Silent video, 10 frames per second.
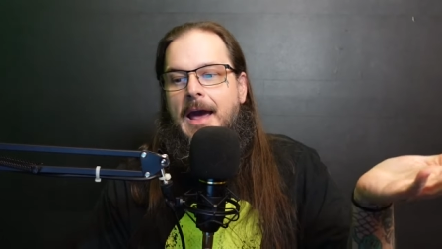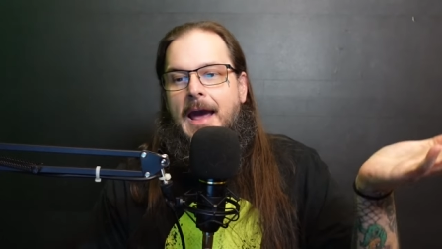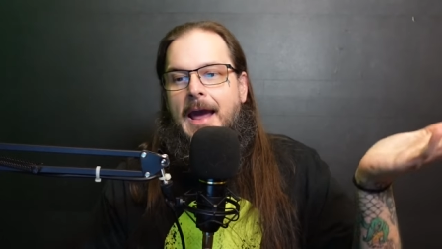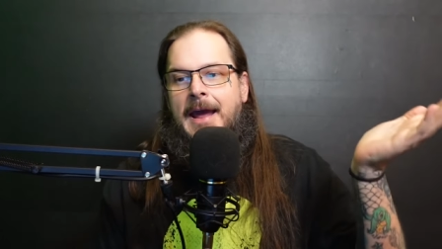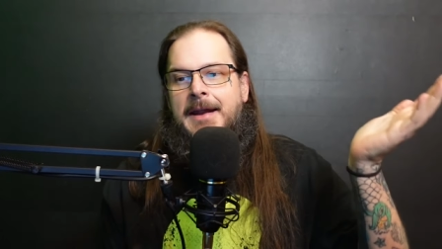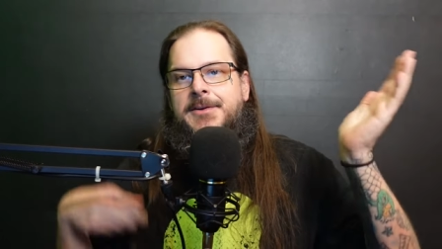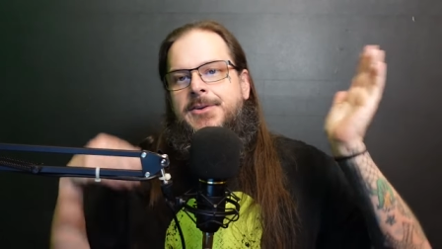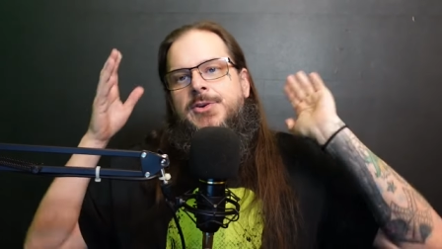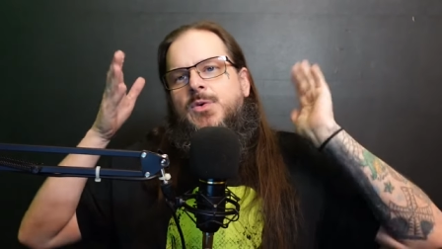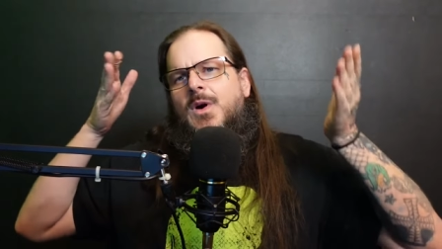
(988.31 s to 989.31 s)
And
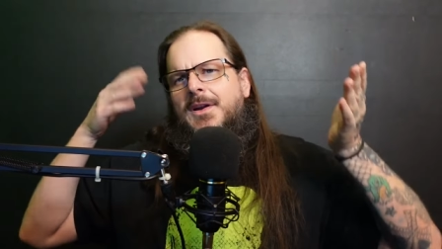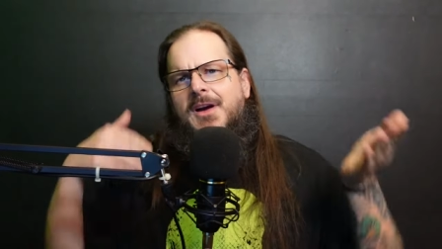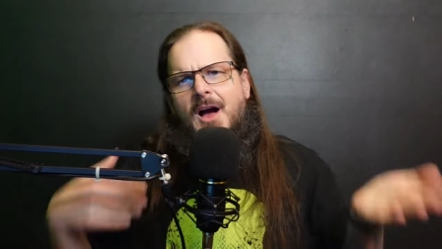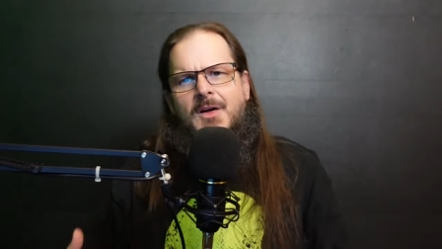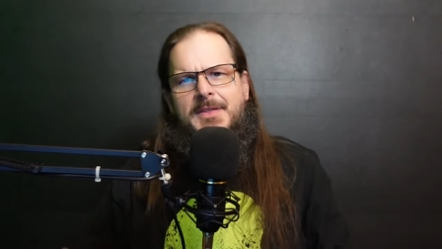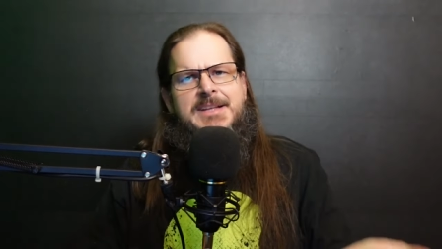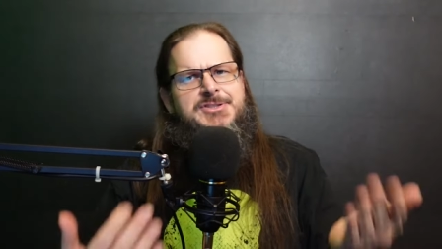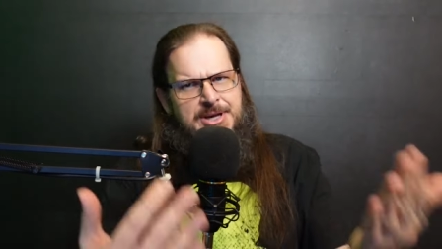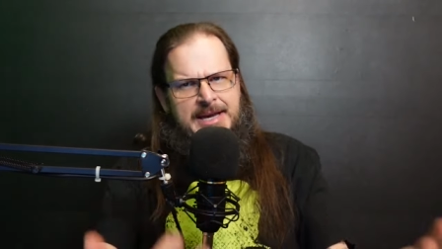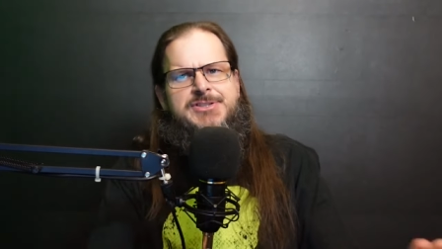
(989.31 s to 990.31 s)
you want to call that
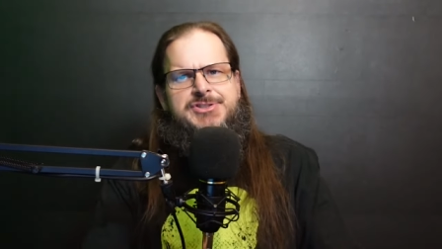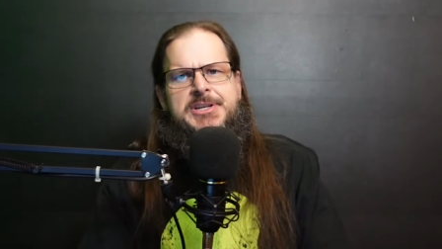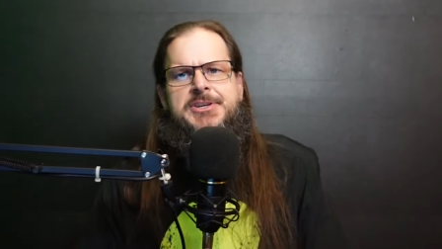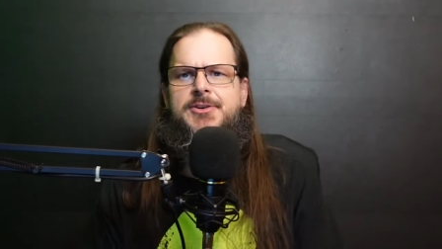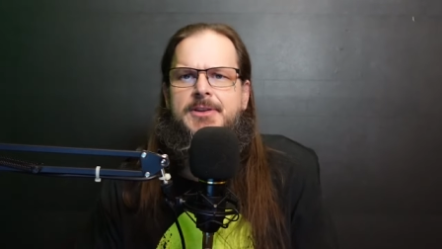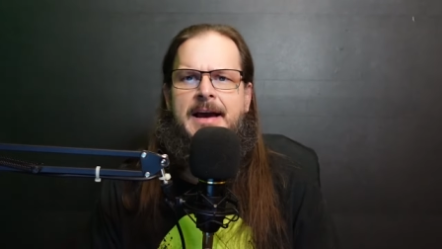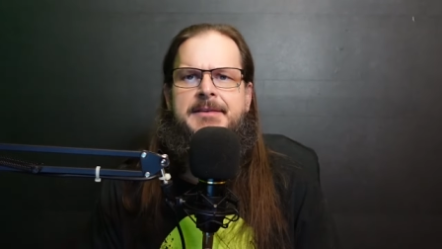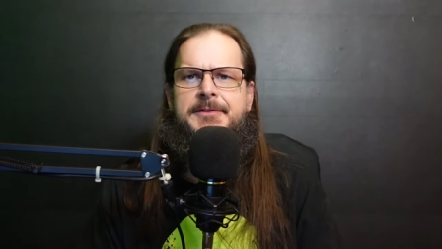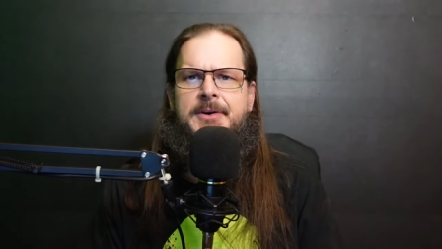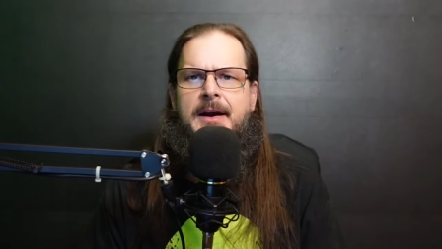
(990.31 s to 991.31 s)
changing your life
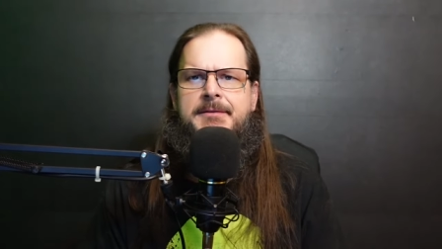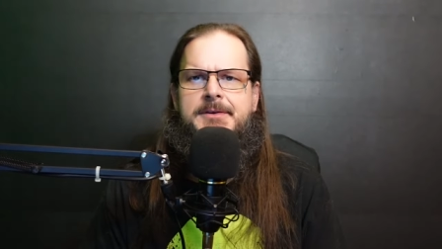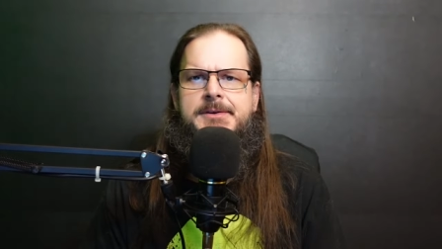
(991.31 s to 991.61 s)
forever?